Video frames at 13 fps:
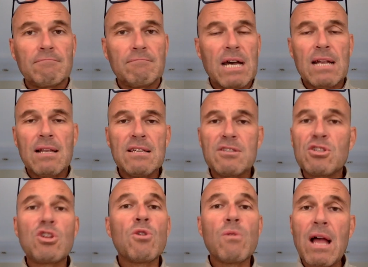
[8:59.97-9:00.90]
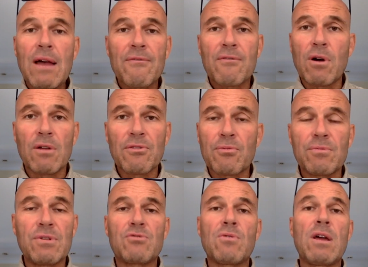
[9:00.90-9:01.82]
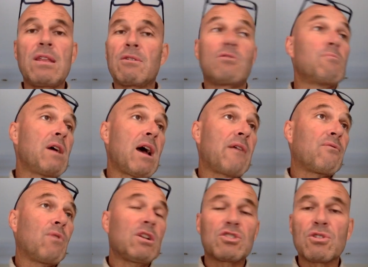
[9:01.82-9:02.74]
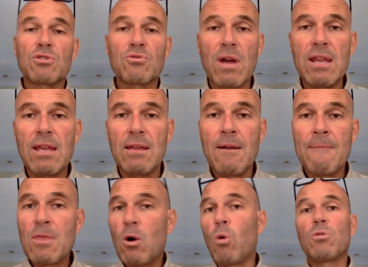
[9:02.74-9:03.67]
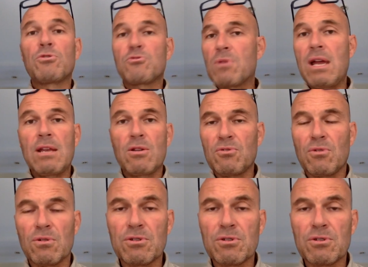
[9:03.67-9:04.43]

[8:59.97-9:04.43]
But at least you will have gone through the training. You may have watched the training, all the training, not all